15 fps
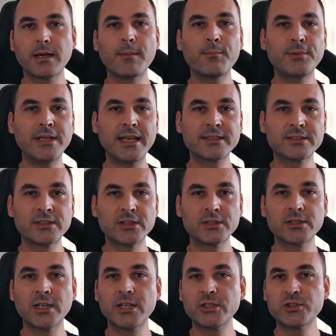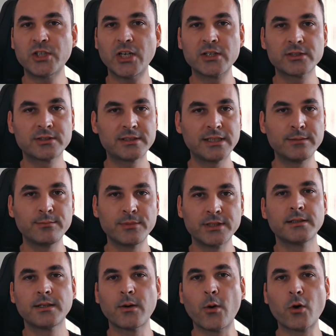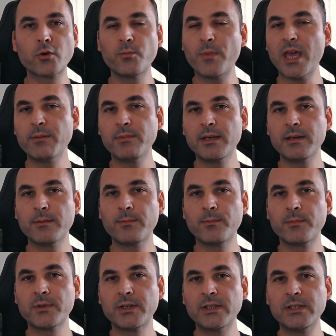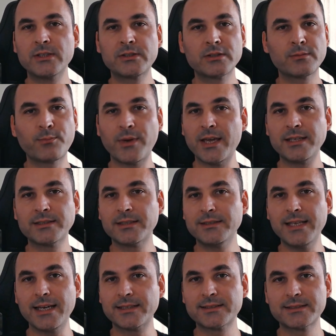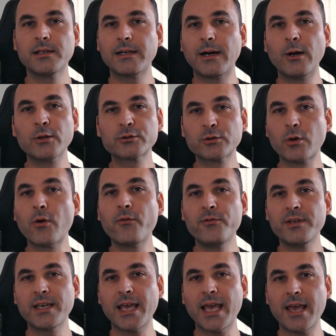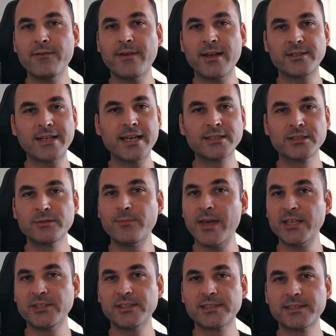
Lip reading: plaster, cherry timber, or maybe glitter paint next. Also, we have a render magic.